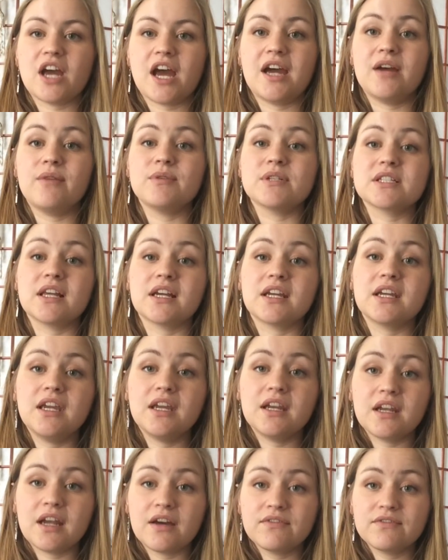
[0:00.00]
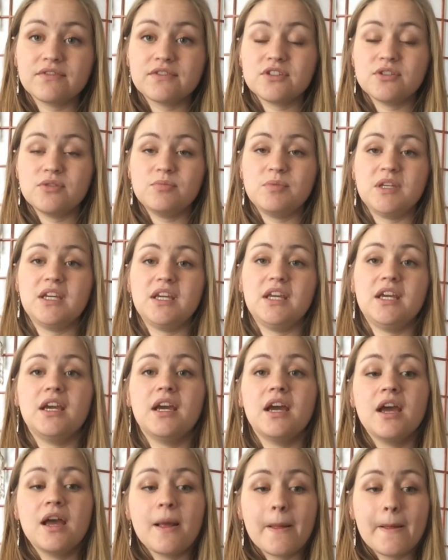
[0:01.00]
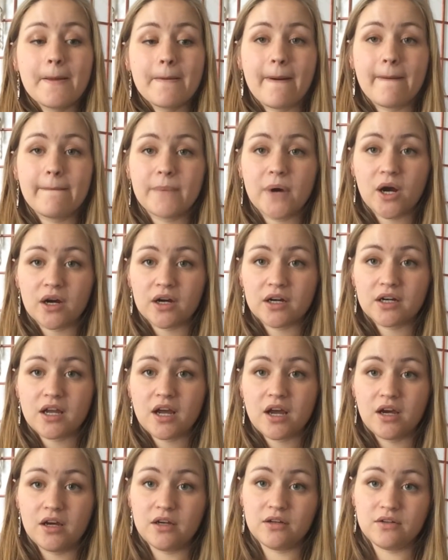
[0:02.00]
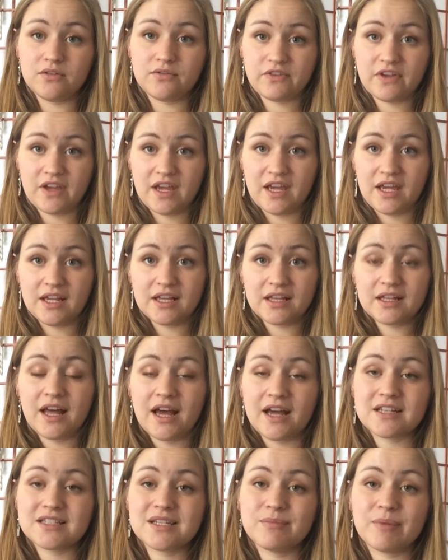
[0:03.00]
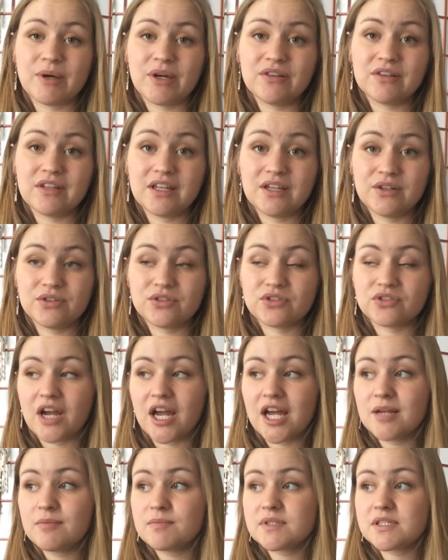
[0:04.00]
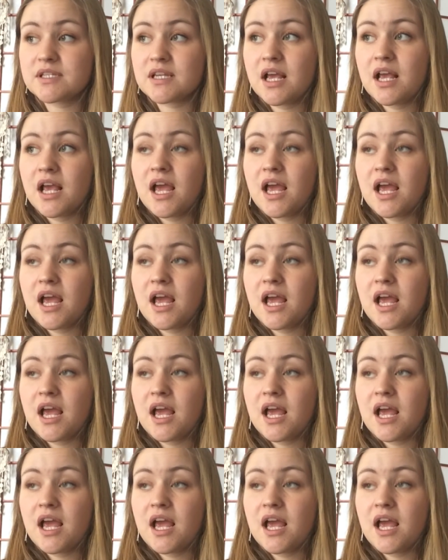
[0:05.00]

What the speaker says: I was lucky enough to be a part of a class about the hill tribes,